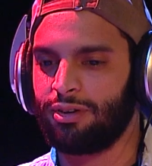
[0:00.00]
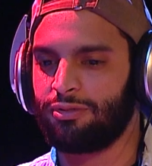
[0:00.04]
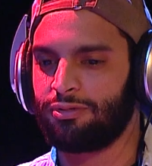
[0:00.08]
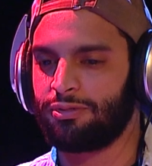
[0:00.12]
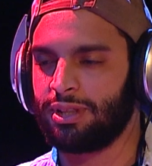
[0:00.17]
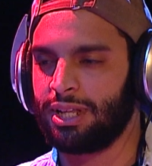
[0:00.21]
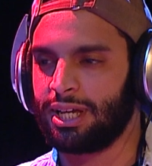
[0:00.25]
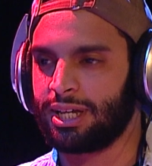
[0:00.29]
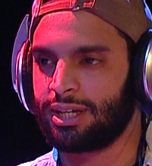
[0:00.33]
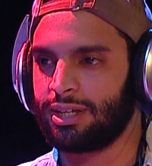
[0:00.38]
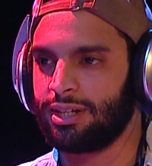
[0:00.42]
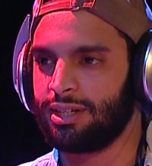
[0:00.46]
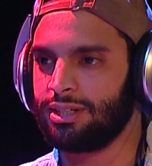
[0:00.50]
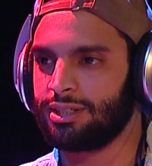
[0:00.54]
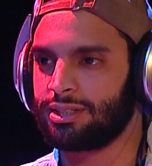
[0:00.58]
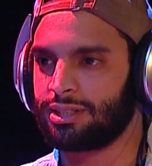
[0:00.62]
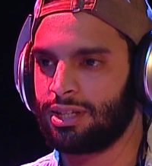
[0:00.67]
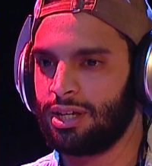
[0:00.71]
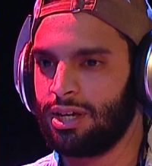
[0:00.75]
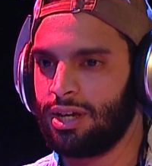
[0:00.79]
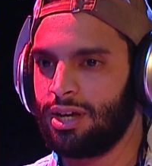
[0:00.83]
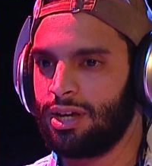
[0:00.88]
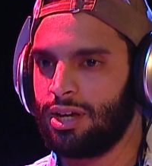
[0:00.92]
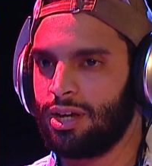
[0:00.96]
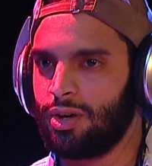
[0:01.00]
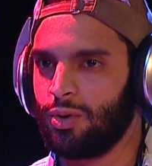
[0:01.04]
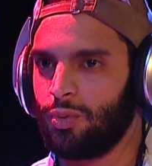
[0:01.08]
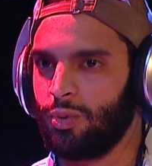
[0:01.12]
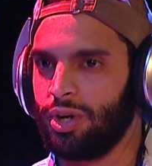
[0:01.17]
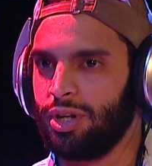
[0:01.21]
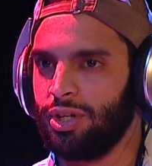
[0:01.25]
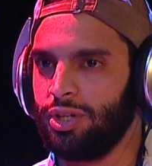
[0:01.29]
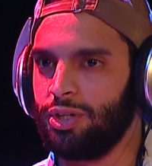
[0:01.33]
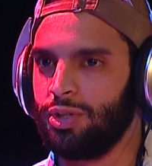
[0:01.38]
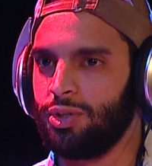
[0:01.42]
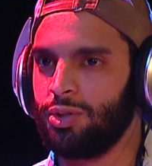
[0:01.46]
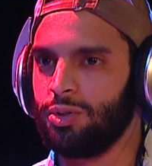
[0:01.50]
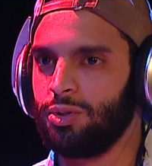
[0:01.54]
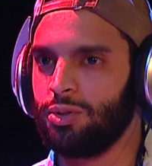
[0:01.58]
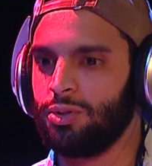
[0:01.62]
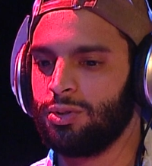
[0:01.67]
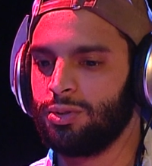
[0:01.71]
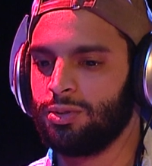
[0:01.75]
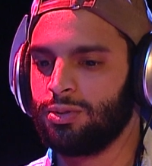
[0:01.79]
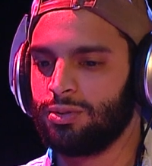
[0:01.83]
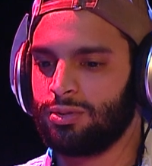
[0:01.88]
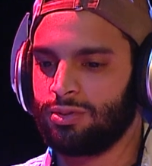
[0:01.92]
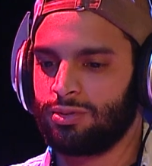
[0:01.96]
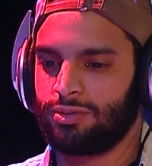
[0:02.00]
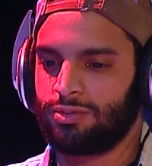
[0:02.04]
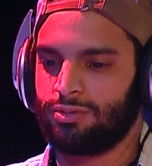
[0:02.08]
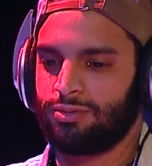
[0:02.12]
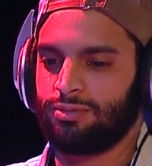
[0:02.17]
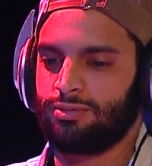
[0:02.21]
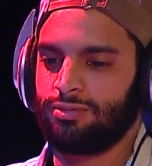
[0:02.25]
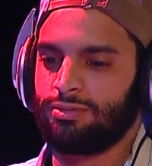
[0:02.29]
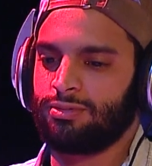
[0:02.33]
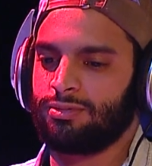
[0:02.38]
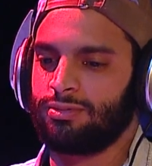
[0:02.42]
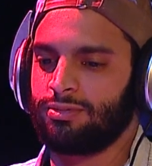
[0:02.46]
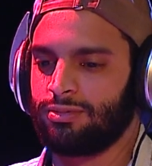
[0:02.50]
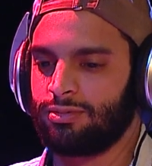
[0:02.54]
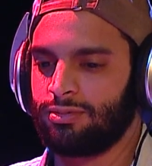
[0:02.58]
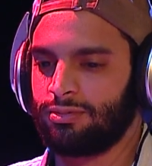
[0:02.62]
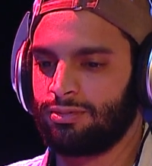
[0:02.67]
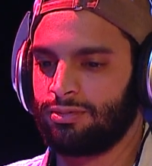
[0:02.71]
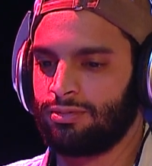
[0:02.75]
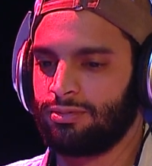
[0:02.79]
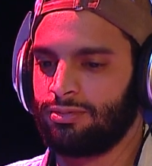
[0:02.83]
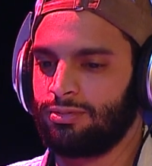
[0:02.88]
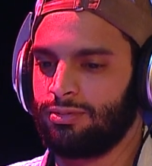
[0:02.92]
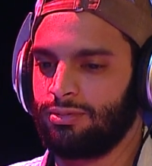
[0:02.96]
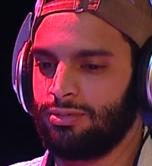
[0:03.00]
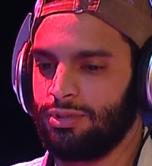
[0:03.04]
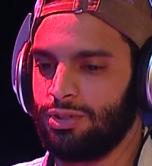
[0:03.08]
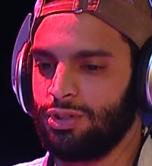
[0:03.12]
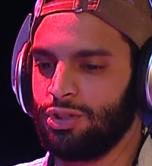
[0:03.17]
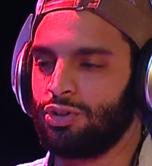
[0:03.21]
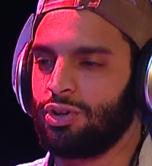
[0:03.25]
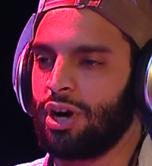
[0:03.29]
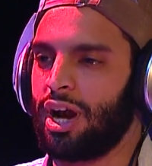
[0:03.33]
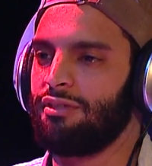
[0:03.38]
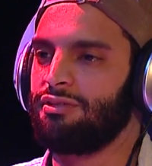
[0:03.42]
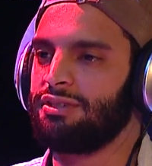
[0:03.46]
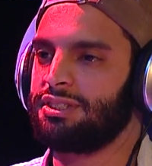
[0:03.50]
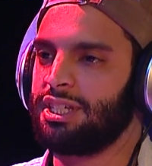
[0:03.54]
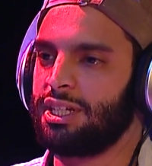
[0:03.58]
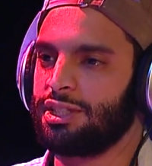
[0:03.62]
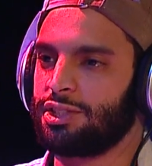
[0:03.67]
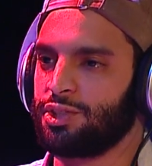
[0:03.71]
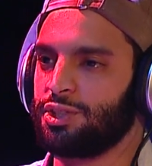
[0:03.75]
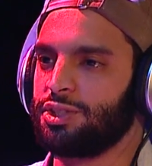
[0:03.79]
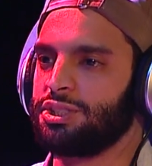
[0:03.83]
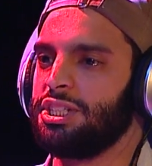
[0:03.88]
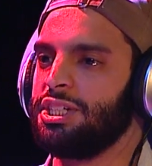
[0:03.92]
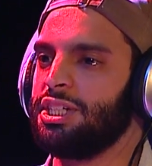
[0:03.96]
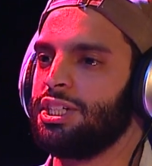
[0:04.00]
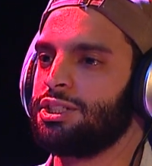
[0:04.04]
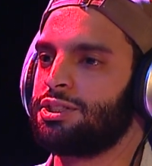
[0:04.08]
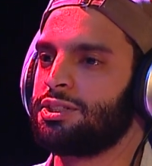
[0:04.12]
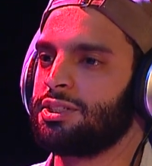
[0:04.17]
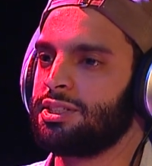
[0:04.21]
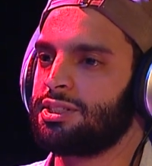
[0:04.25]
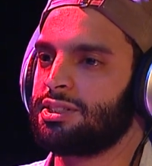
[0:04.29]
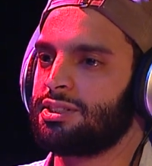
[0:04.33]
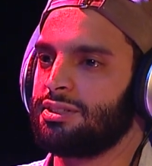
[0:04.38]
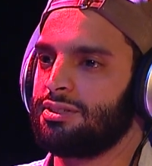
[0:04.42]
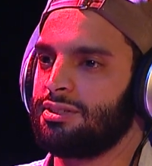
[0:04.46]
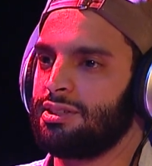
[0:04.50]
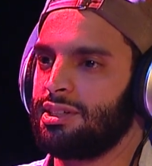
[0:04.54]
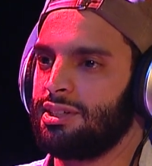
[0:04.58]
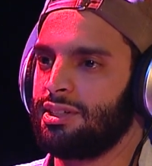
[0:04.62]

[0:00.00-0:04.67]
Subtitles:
feel like it is when you gravitate towards an interest.